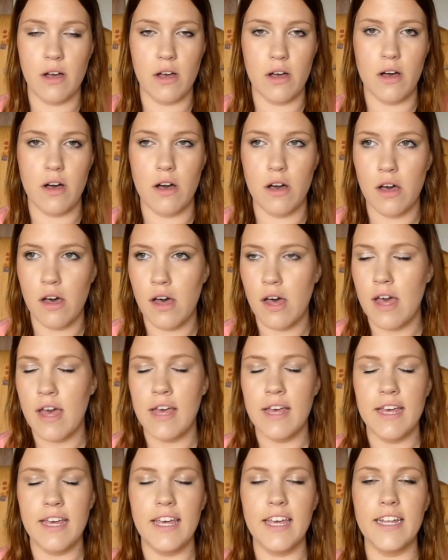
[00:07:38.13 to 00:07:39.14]
Oh,
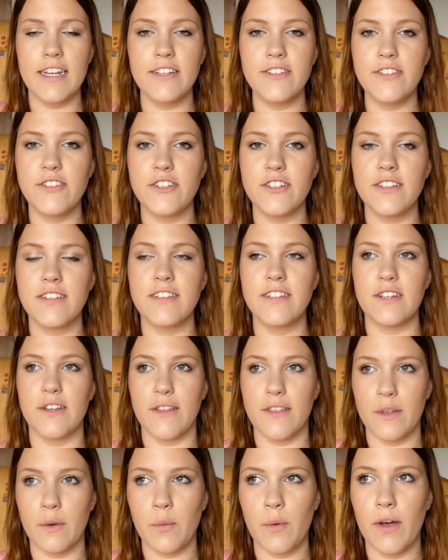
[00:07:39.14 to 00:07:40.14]
it is just
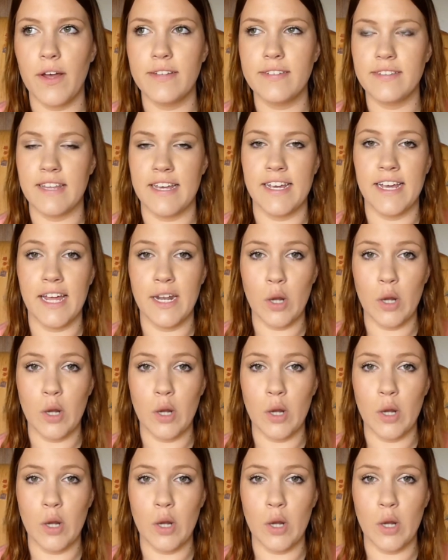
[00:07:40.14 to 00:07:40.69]
the worst thing.